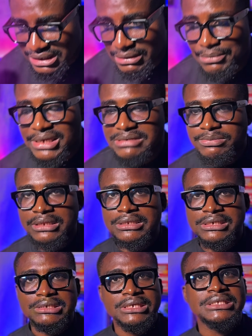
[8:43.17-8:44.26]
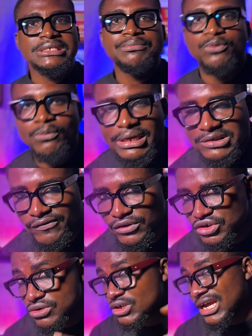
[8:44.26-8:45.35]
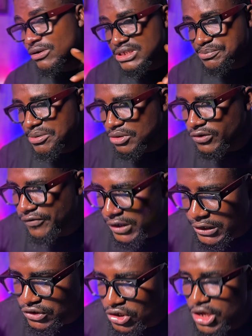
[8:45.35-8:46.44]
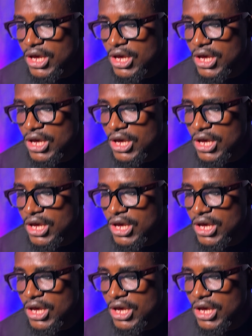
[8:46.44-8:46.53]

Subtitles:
Now let me explain this in simple man definition so I don't speak much of English.